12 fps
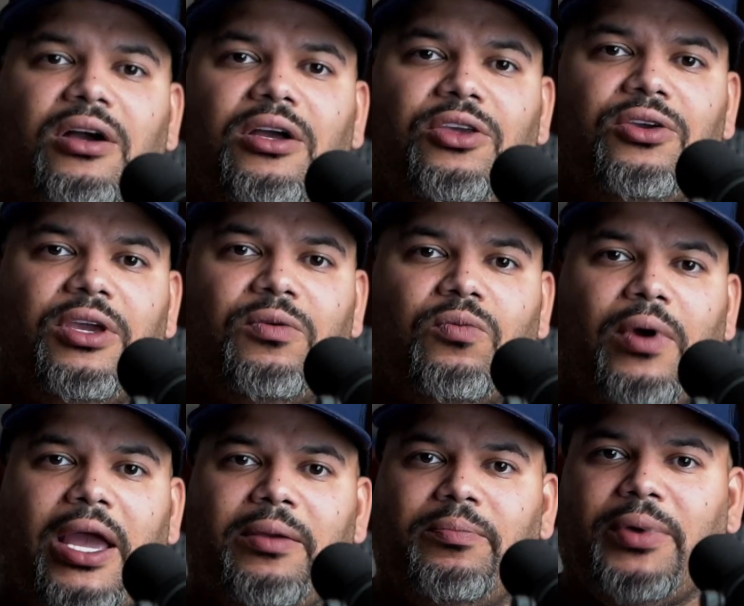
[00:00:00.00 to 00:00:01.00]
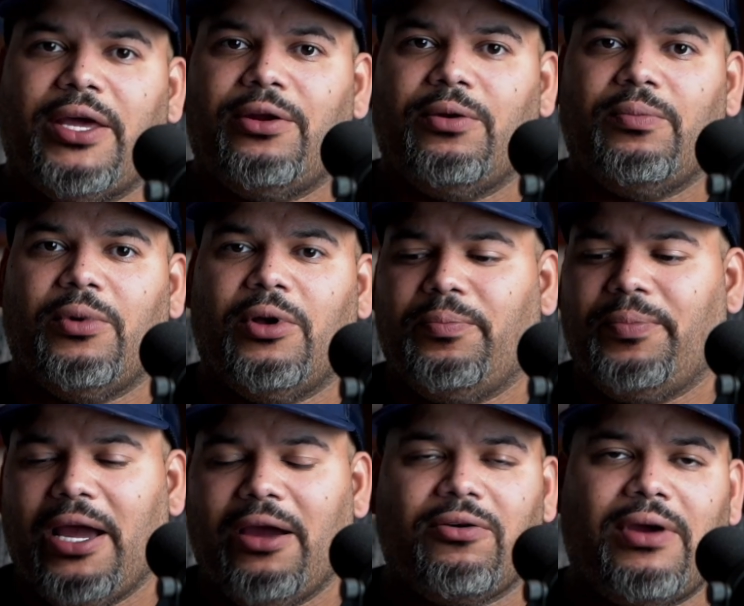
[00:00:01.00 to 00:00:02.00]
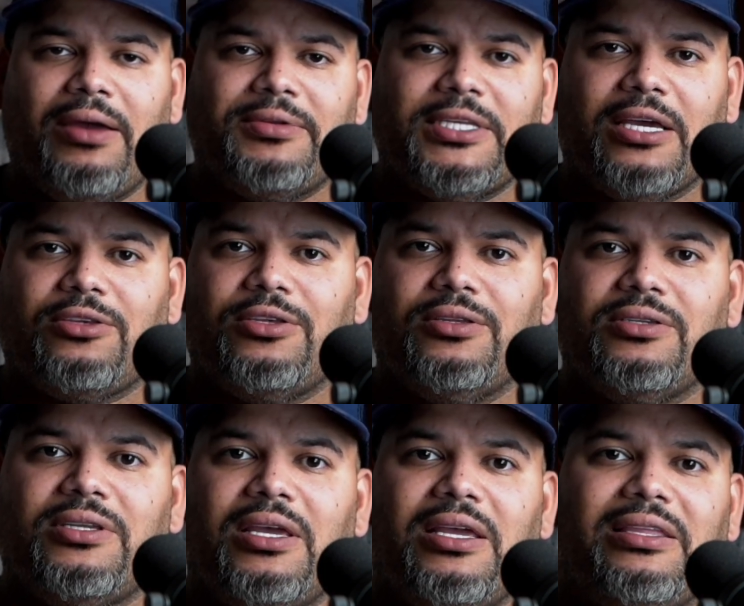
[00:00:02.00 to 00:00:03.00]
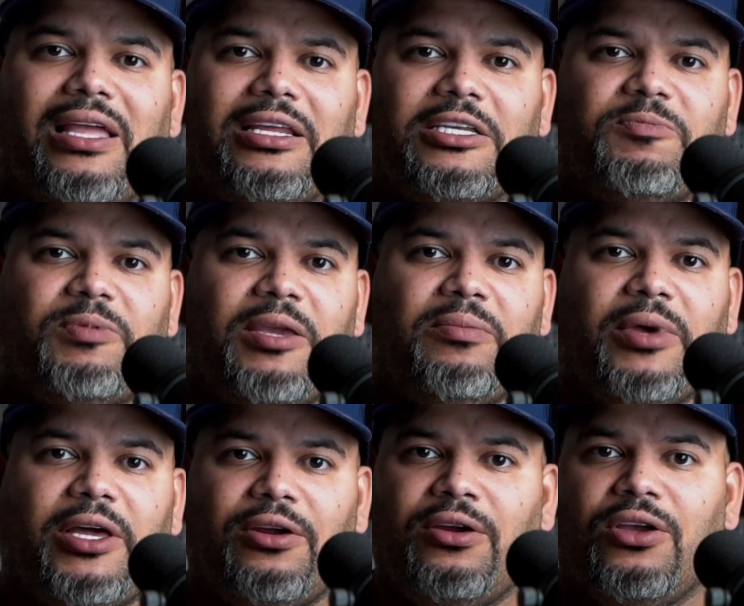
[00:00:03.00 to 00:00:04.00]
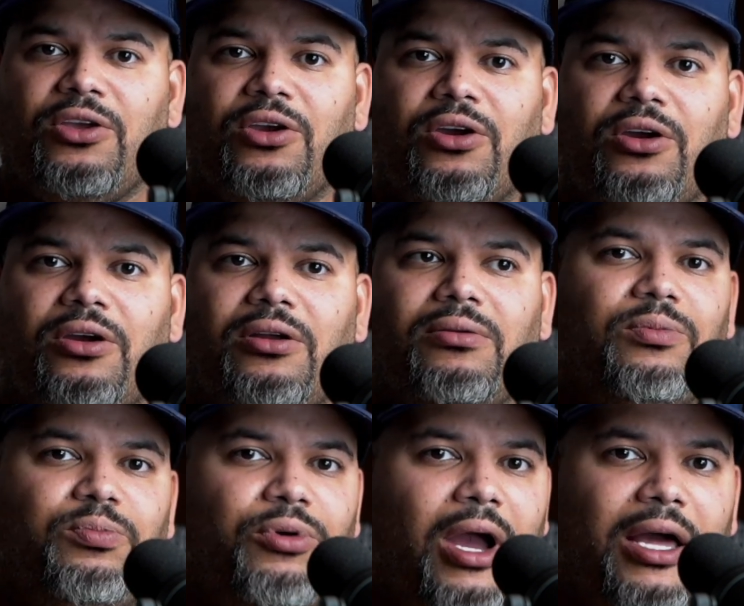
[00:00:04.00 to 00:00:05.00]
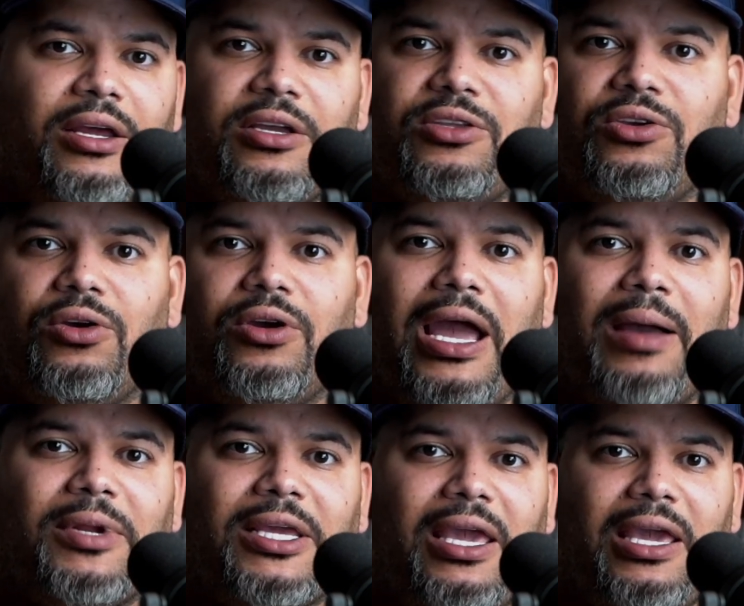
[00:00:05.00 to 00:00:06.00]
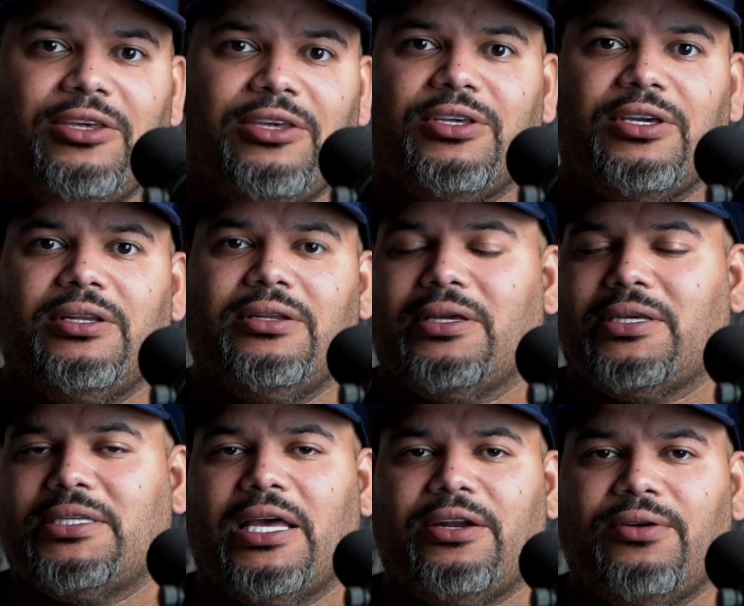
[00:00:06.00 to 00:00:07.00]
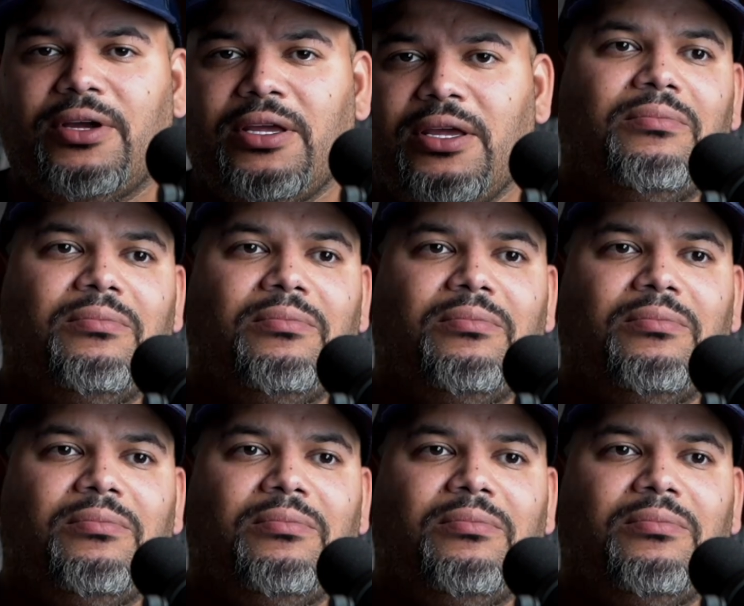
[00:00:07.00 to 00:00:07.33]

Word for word: You can write better paragraph sections that explain better your product, your application, etc.